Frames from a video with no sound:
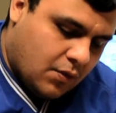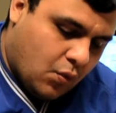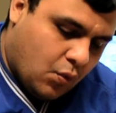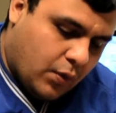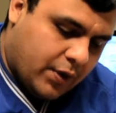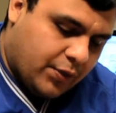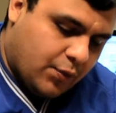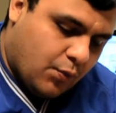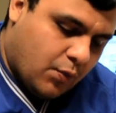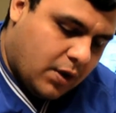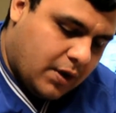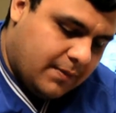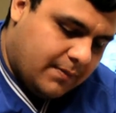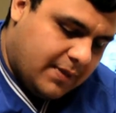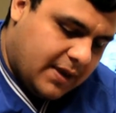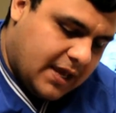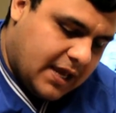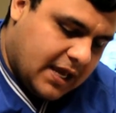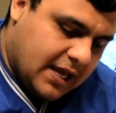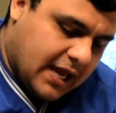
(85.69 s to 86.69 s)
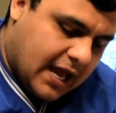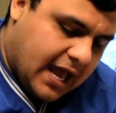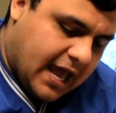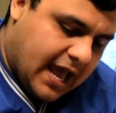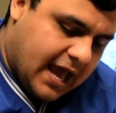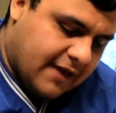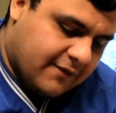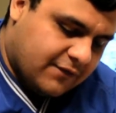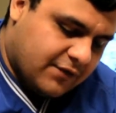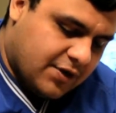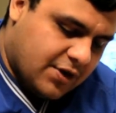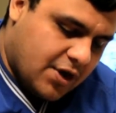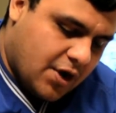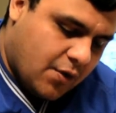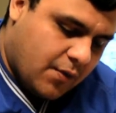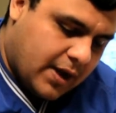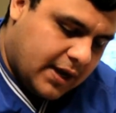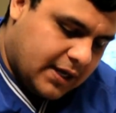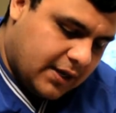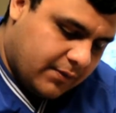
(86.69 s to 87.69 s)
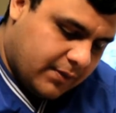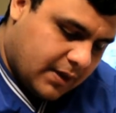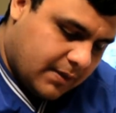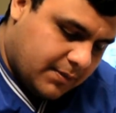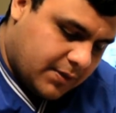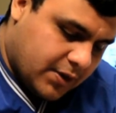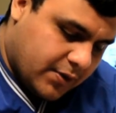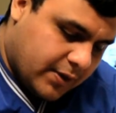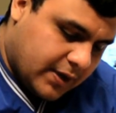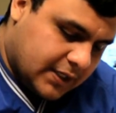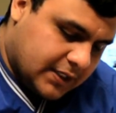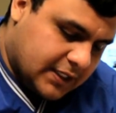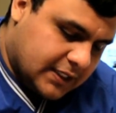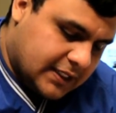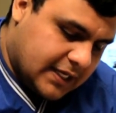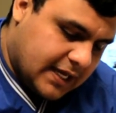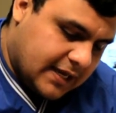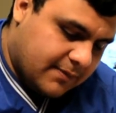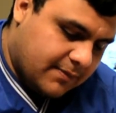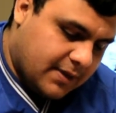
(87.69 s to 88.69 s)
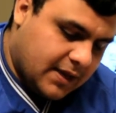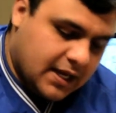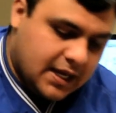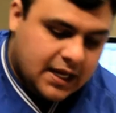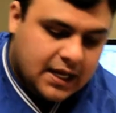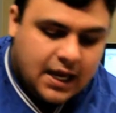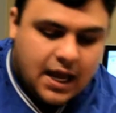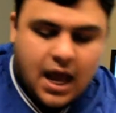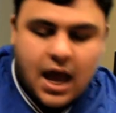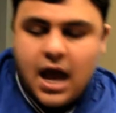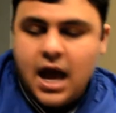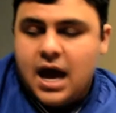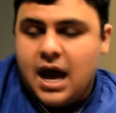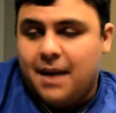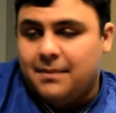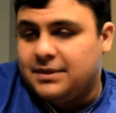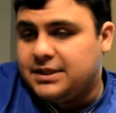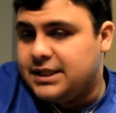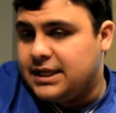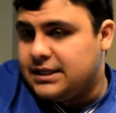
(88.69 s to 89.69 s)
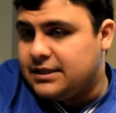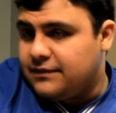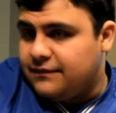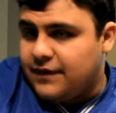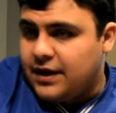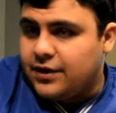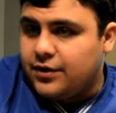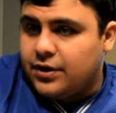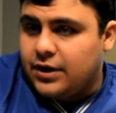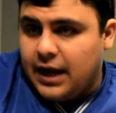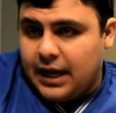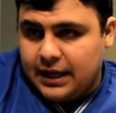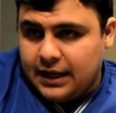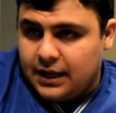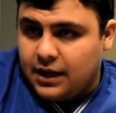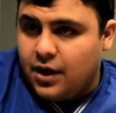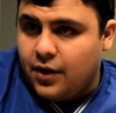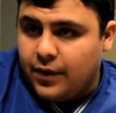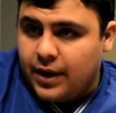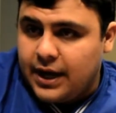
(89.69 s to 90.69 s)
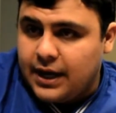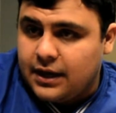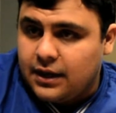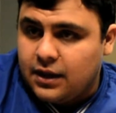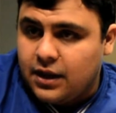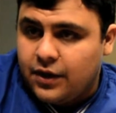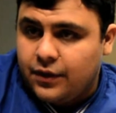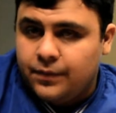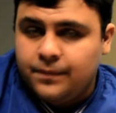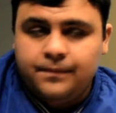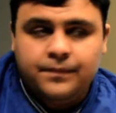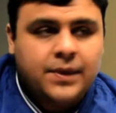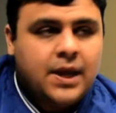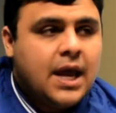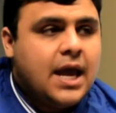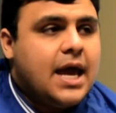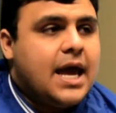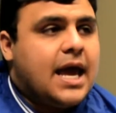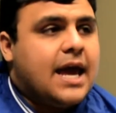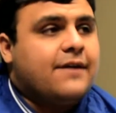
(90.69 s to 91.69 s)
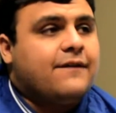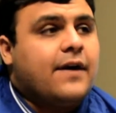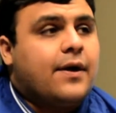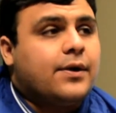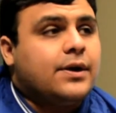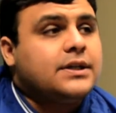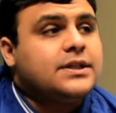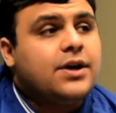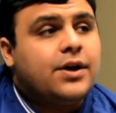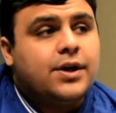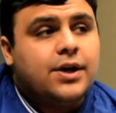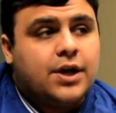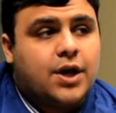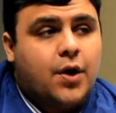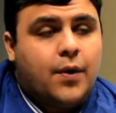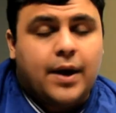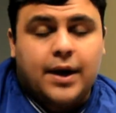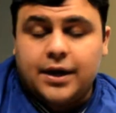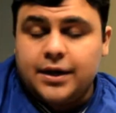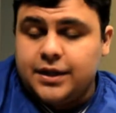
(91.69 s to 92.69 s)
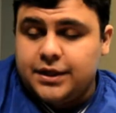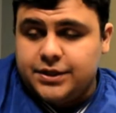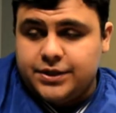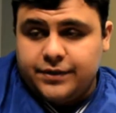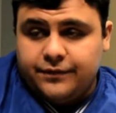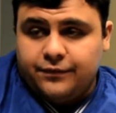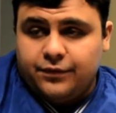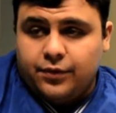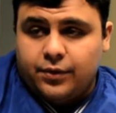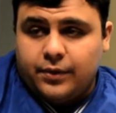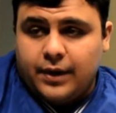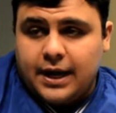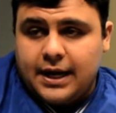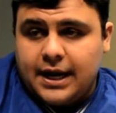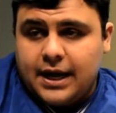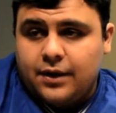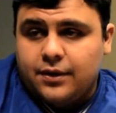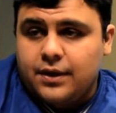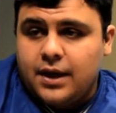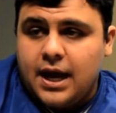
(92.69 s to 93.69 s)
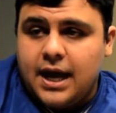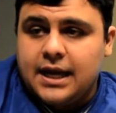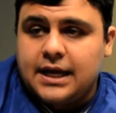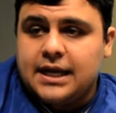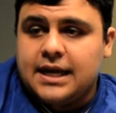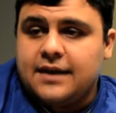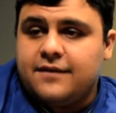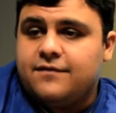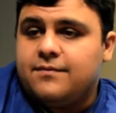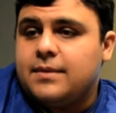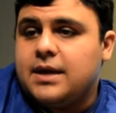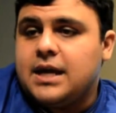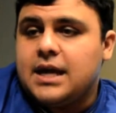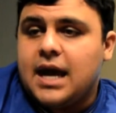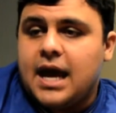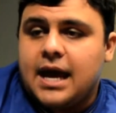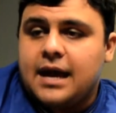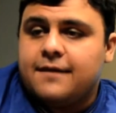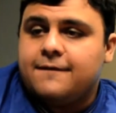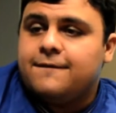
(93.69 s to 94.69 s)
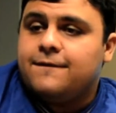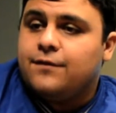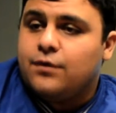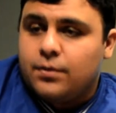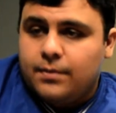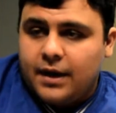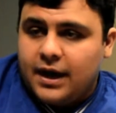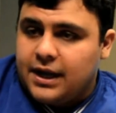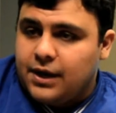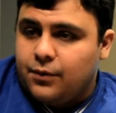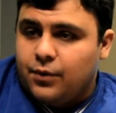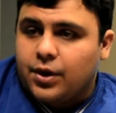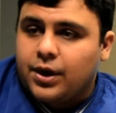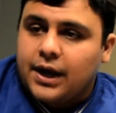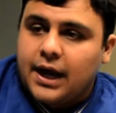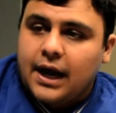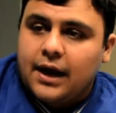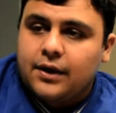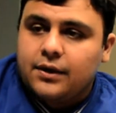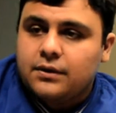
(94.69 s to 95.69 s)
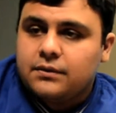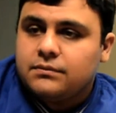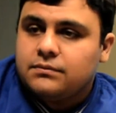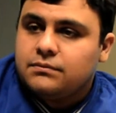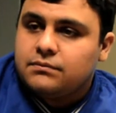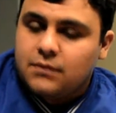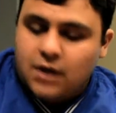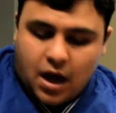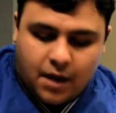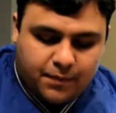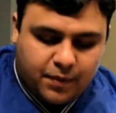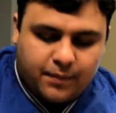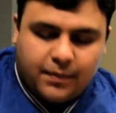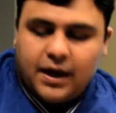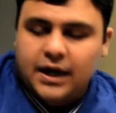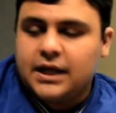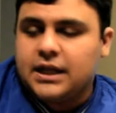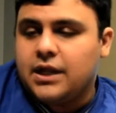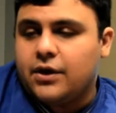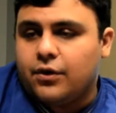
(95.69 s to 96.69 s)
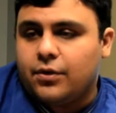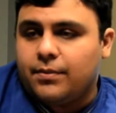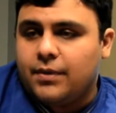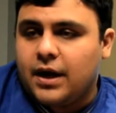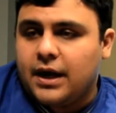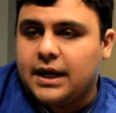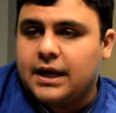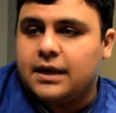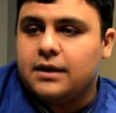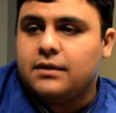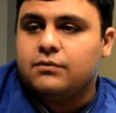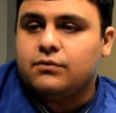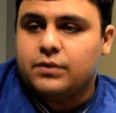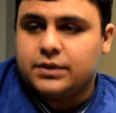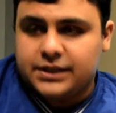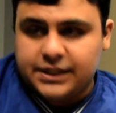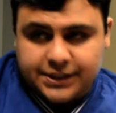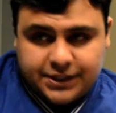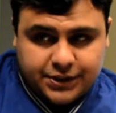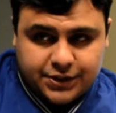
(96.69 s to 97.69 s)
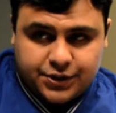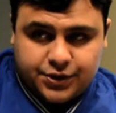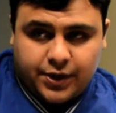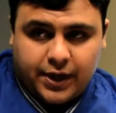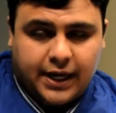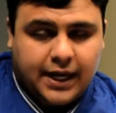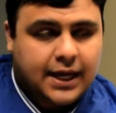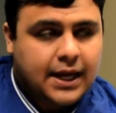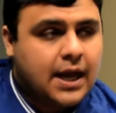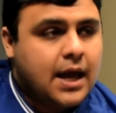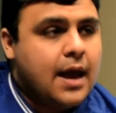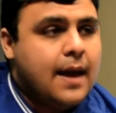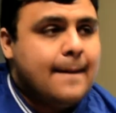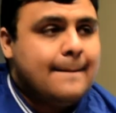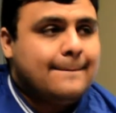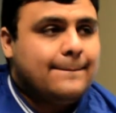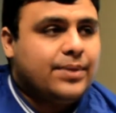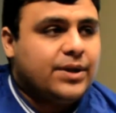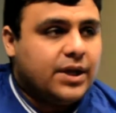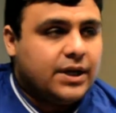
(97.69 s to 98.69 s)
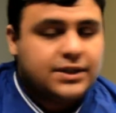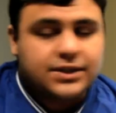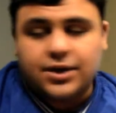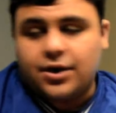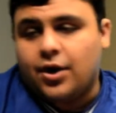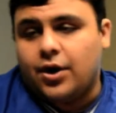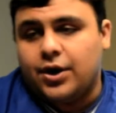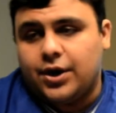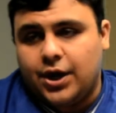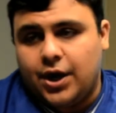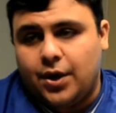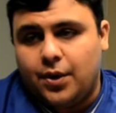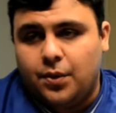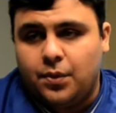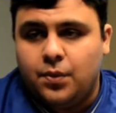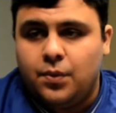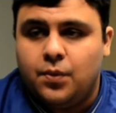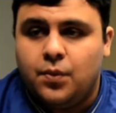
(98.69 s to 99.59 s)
with 1 being I have no idea what I'm doing, to 10 being I'm a seasoned veteran, I can go at it alone. If I were to tell you to go out on the gym floor right now and give me a full body workout, upper body, lower body, resistance training, plus cardio,